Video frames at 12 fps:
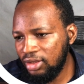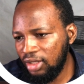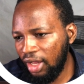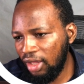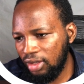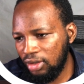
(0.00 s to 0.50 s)

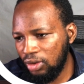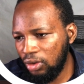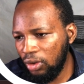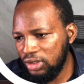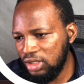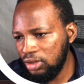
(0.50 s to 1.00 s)
like
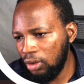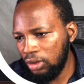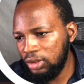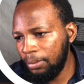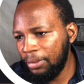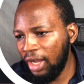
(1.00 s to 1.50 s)
cutting all
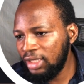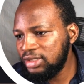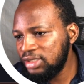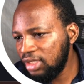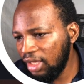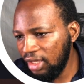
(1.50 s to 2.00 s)
the bad
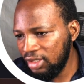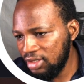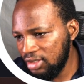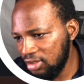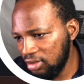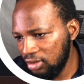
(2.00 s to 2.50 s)

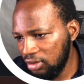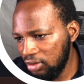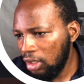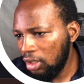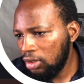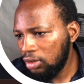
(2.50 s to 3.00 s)
takes
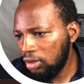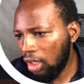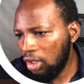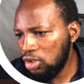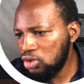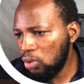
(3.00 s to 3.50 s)
you can
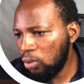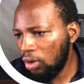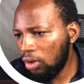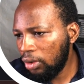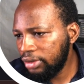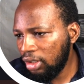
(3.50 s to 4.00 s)
also work
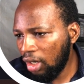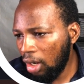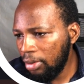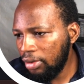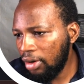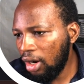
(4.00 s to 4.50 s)
on the
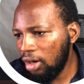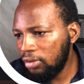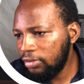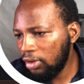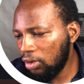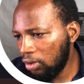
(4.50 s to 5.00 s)
camera
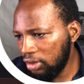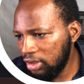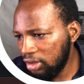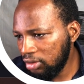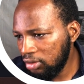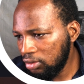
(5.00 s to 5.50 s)

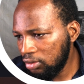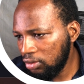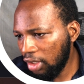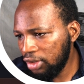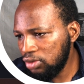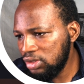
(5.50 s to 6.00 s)
recording. You
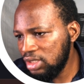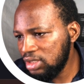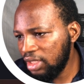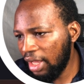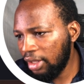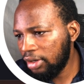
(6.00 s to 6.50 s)
can do things
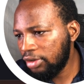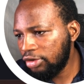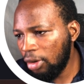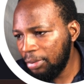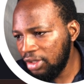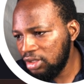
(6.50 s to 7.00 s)
like
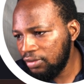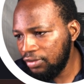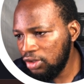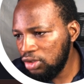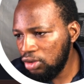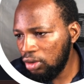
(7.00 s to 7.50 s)
cropping the
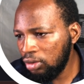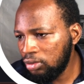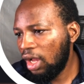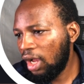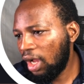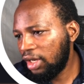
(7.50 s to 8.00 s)
video
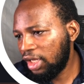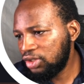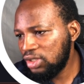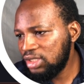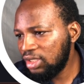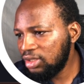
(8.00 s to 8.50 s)
and
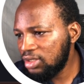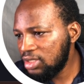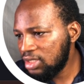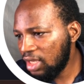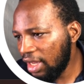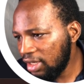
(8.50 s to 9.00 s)
adjusting the
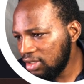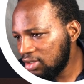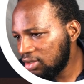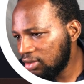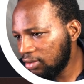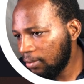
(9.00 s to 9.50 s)
size.
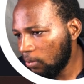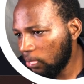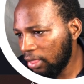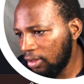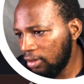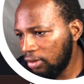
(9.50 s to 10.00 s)

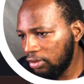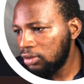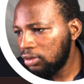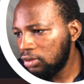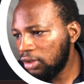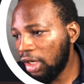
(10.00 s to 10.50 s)

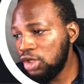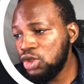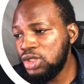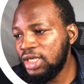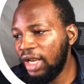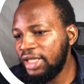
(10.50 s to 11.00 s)
You can also
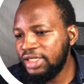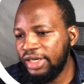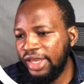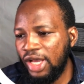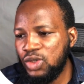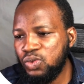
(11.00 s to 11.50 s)
select
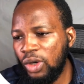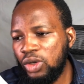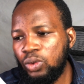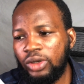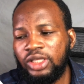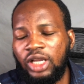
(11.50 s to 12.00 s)
areas where you
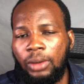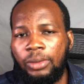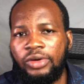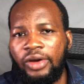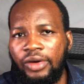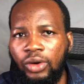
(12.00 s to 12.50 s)
want the
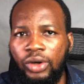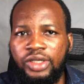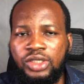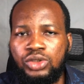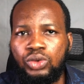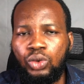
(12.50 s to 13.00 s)
camera
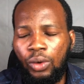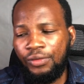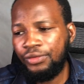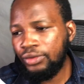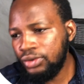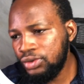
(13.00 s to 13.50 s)
recordings to go full